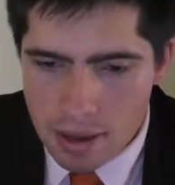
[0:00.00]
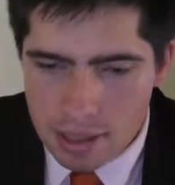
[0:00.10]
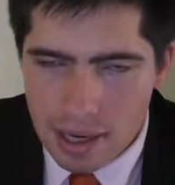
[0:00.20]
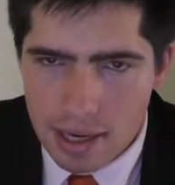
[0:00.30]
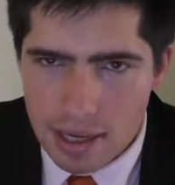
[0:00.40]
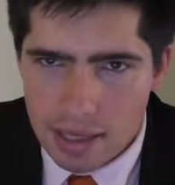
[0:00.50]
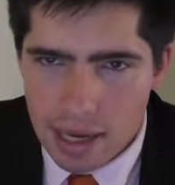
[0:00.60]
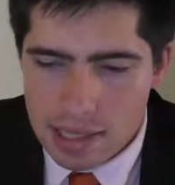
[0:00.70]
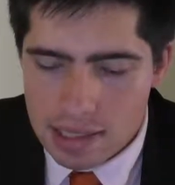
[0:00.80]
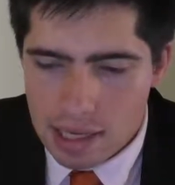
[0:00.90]
it's at
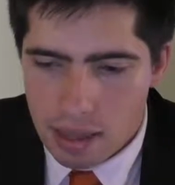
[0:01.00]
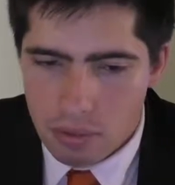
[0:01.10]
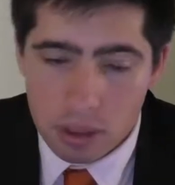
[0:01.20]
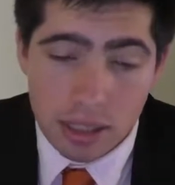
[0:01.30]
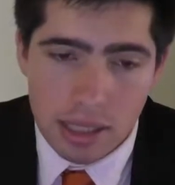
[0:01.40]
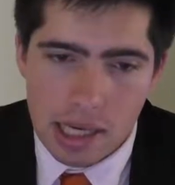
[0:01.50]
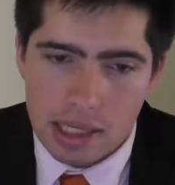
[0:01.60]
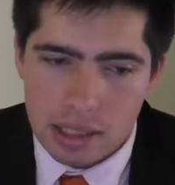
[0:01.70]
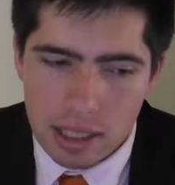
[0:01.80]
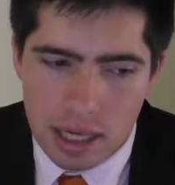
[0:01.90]
Etihad Stadium. Really,
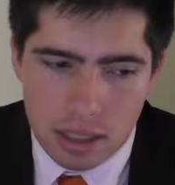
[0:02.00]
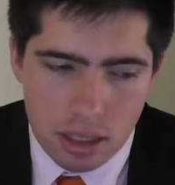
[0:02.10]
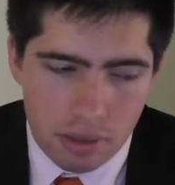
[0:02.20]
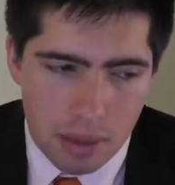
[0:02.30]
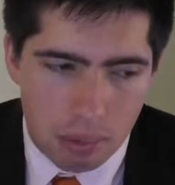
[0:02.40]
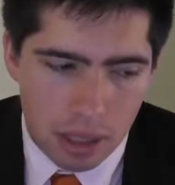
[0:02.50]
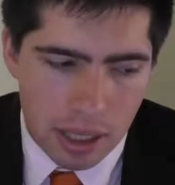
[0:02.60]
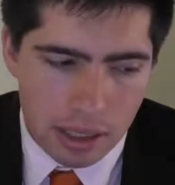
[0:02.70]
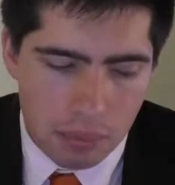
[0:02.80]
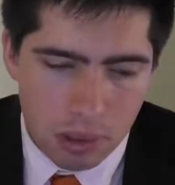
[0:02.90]
like last time they
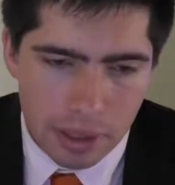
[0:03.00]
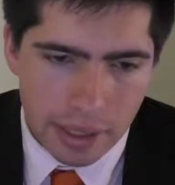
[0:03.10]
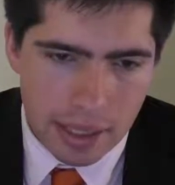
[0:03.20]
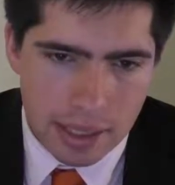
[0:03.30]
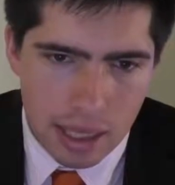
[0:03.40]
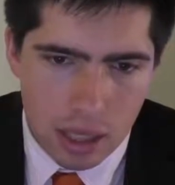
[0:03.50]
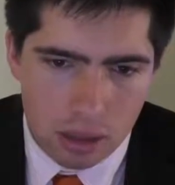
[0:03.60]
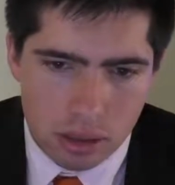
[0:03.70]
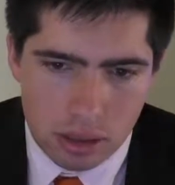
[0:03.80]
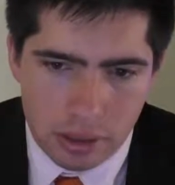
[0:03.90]
played against
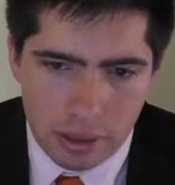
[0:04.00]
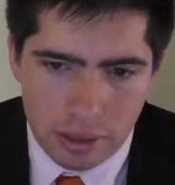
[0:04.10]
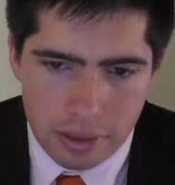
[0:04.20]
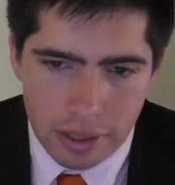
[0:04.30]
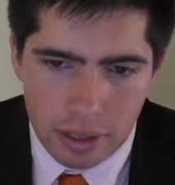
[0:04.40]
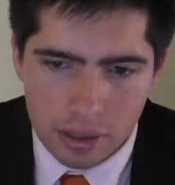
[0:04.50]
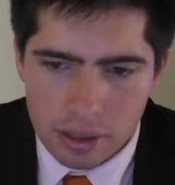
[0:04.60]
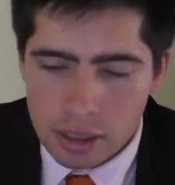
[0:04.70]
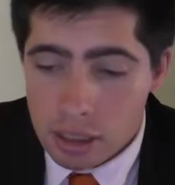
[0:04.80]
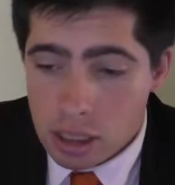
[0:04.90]
Carlton and
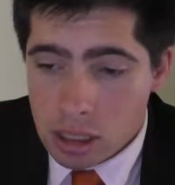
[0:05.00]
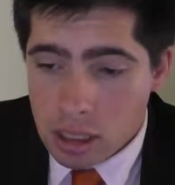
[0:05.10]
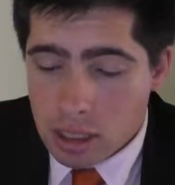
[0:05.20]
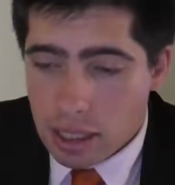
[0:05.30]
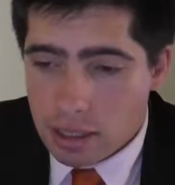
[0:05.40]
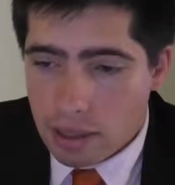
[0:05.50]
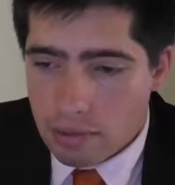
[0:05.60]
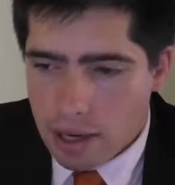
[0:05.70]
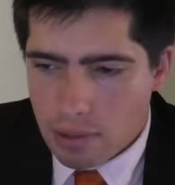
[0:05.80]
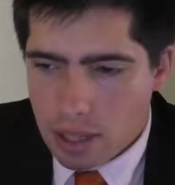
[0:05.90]
they
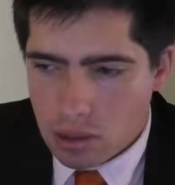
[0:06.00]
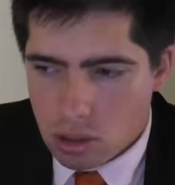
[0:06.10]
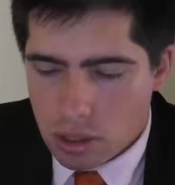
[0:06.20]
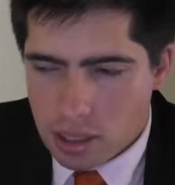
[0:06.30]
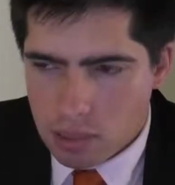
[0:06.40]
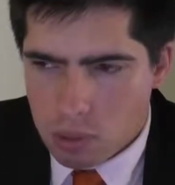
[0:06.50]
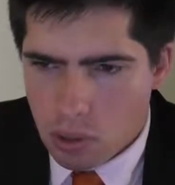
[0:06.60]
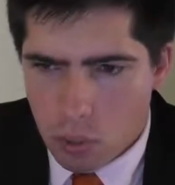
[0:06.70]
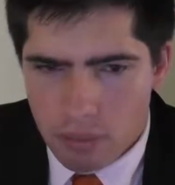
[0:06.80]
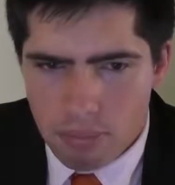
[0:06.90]
ran away to a
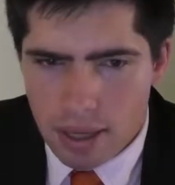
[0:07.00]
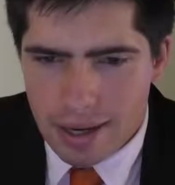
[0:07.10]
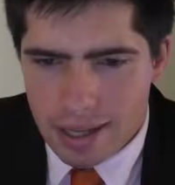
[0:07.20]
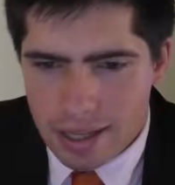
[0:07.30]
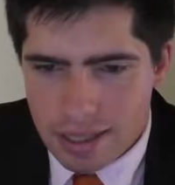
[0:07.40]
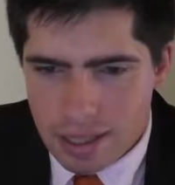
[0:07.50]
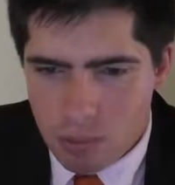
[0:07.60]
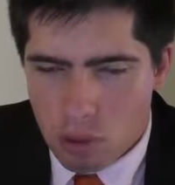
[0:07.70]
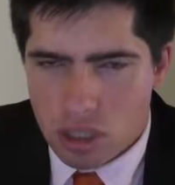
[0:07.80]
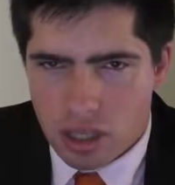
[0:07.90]
26-point win, but
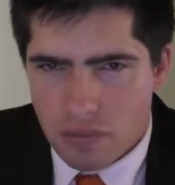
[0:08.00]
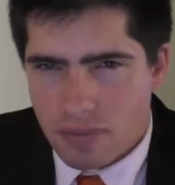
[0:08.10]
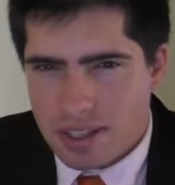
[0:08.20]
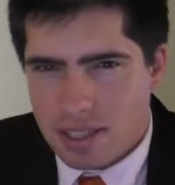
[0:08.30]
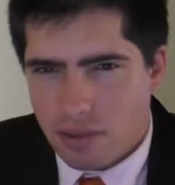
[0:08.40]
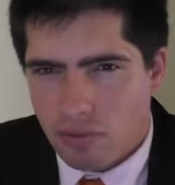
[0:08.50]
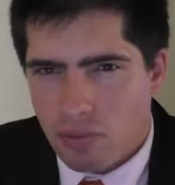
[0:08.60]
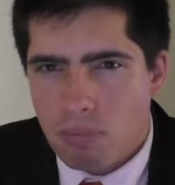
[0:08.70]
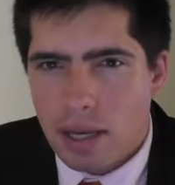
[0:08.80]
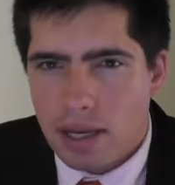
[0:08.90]
it wasn't convincing for
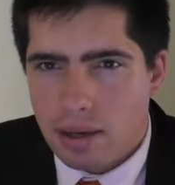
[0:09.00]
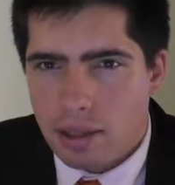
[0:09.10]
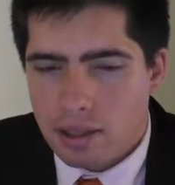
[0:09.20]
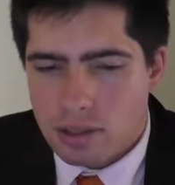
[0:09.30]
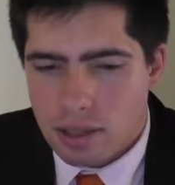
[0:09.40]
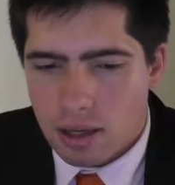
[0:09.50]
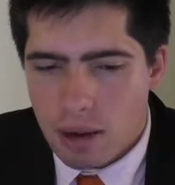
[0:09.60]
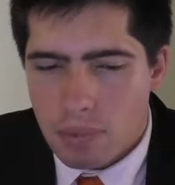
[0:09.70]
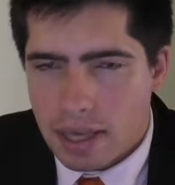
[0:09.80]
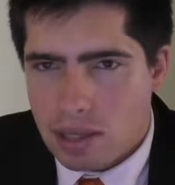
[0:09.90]
me because they're
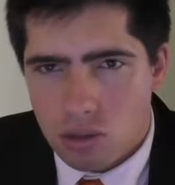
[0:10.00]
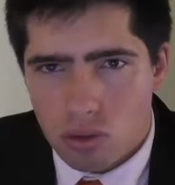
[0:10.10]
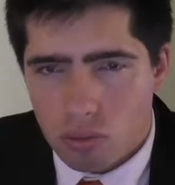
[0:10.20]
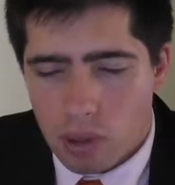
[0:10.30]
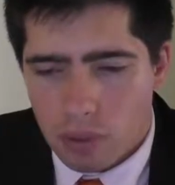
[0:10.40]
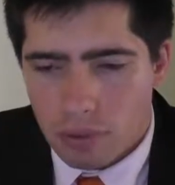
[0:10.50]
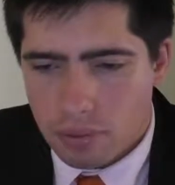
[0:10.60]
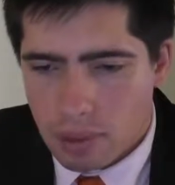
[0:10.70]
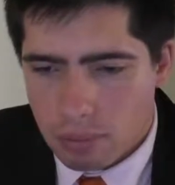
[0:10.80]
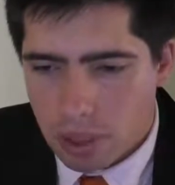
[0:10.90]
up against North Melbourne, who
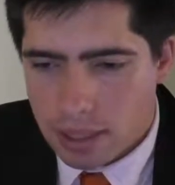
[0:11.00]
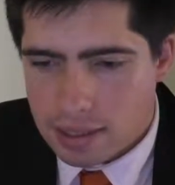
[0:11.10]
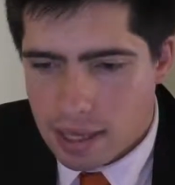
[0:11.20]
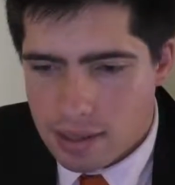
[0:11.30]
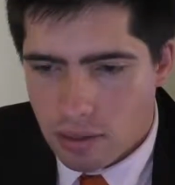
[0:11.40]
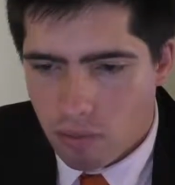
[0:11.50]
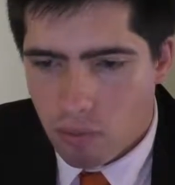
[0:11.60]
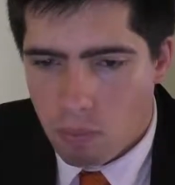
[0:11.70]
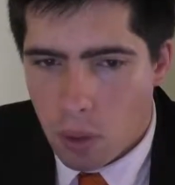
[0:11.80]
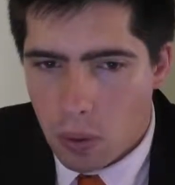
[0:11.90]
have been playing decent
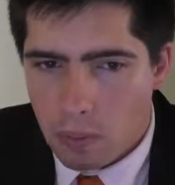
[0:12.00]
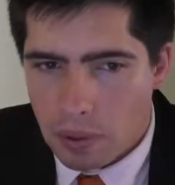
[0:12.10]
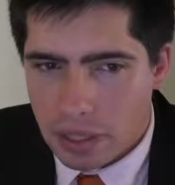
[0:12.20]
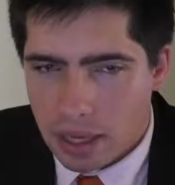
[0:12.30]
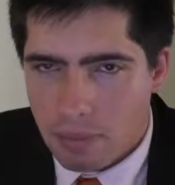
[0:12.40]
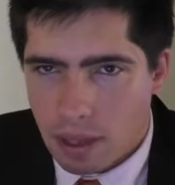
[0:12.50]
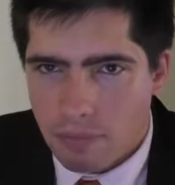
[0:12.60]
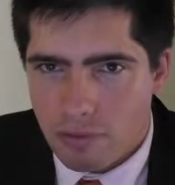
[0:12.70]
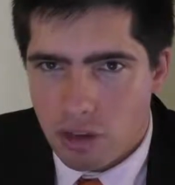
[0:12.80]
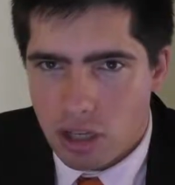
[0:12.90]
football, but they're coming up
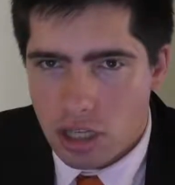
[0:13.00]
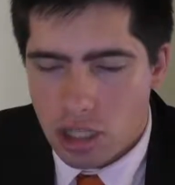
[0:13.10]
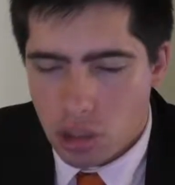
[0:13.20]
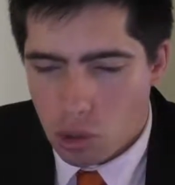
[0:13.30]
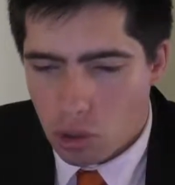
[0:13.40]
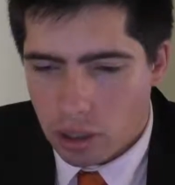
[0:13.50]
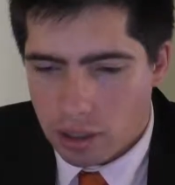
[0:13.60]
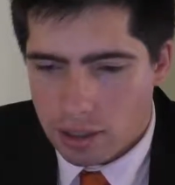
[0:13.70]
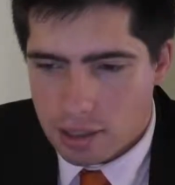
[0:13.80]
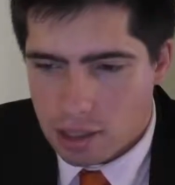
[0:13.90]
very short.
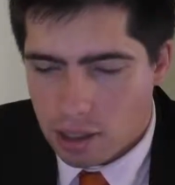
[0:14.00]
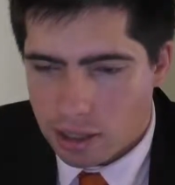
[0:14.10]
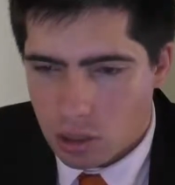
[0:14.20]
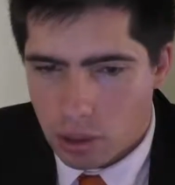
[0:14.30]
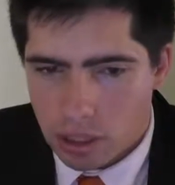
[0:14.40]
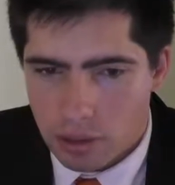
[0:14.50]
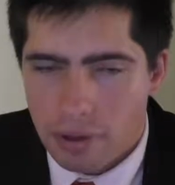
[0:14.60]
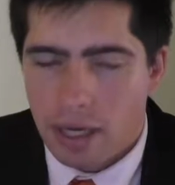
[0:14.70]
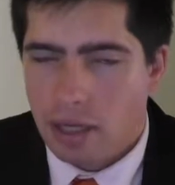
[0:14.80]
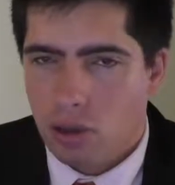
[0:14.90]
It's like
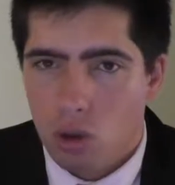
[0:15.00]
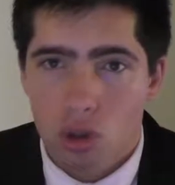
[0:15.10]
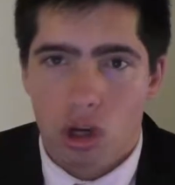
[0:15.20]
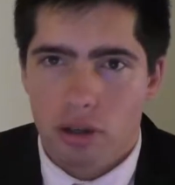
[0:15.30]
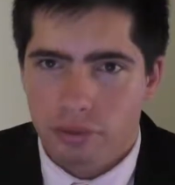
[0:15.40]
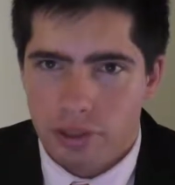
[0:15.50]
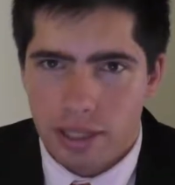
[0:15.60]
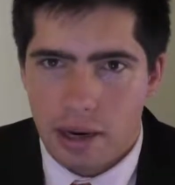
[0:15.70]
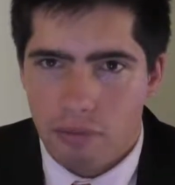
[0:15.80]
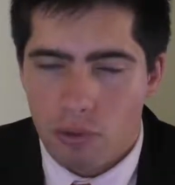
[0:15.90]
2013 all over
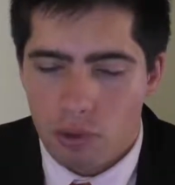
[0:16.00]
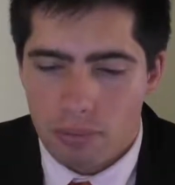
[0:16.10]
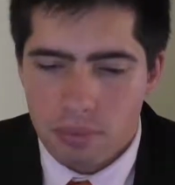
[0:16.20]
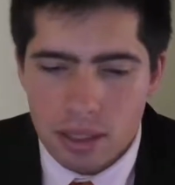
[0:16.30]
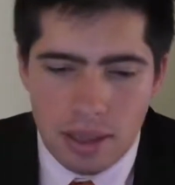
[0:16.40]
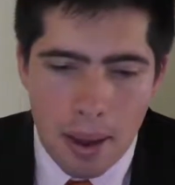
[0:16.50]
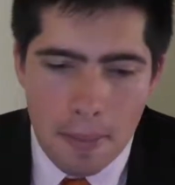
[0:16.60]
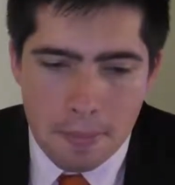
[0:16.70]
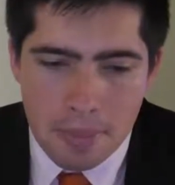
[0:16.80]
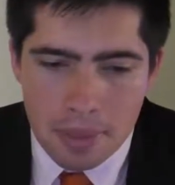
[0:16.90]
again for them.
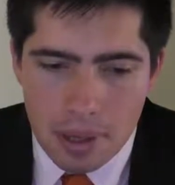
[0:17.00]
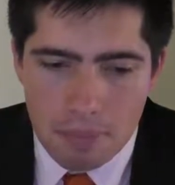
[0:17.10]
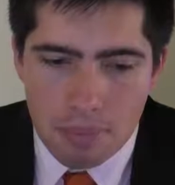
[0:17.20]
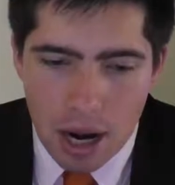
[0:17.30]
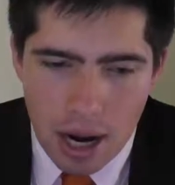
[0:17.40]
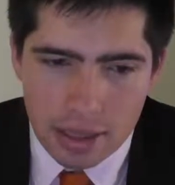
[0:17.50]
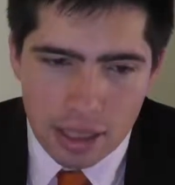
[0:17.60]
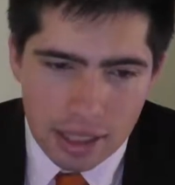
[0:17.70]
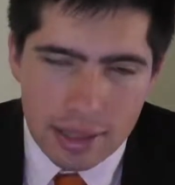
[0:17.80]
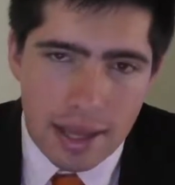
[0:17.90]
But I
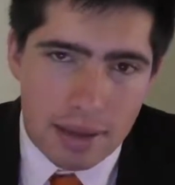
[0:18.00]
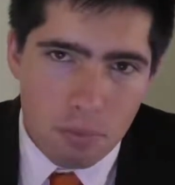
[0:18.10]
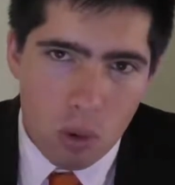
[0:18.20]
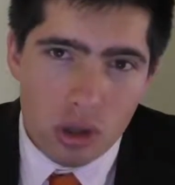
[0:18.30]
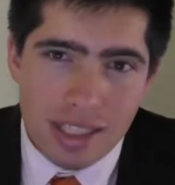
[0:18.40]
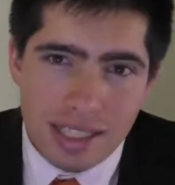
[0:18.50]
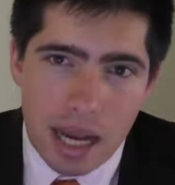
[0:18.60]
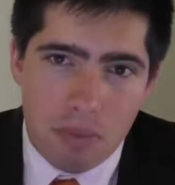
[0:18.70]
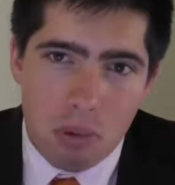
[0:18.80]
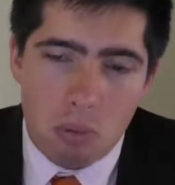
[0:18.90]
think they're more than
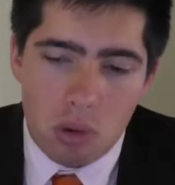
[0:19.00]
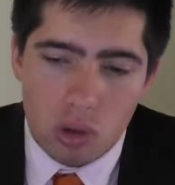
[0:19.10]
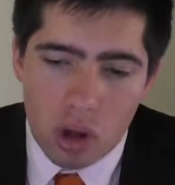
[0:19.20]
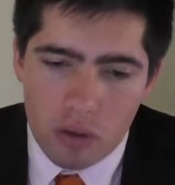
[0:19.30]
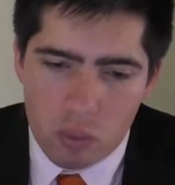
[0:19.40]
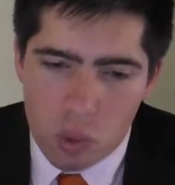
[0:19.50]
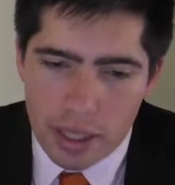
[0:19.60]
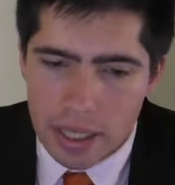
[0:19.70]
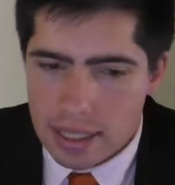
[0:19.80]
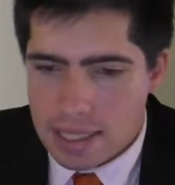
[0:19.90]
capable of
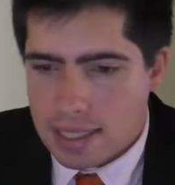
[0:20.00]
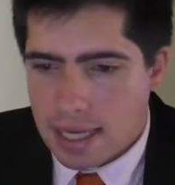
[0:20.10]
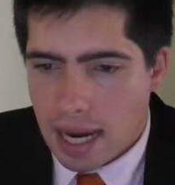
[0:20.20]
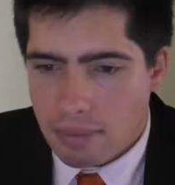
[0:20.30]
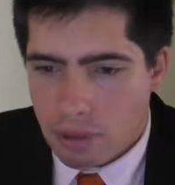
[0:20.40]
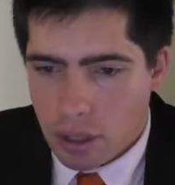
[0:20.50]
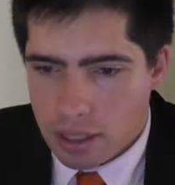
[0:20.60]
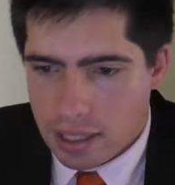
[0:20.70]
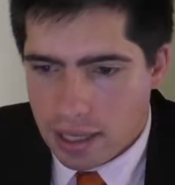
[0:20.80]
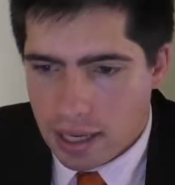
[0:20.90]
winning this game, no
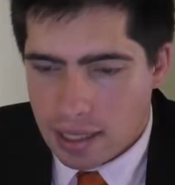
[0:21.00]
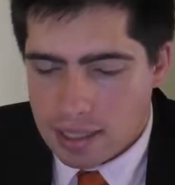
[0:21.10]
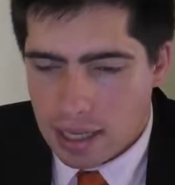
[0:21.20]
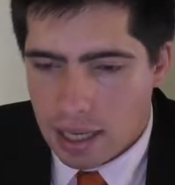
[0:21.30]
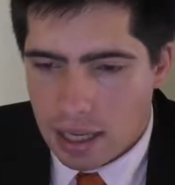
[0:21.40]
doubt.